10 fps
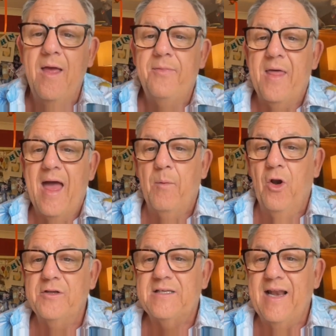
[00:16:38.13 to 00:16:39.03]
There were
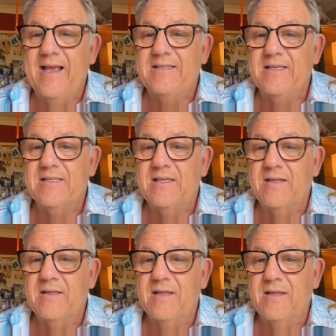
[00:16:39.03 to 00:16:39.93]
lots of ladies
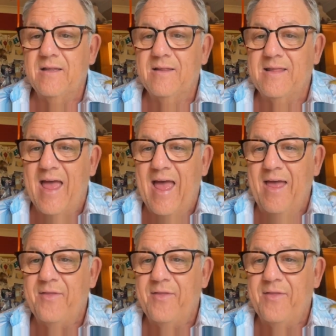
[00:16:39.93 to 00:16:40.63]
there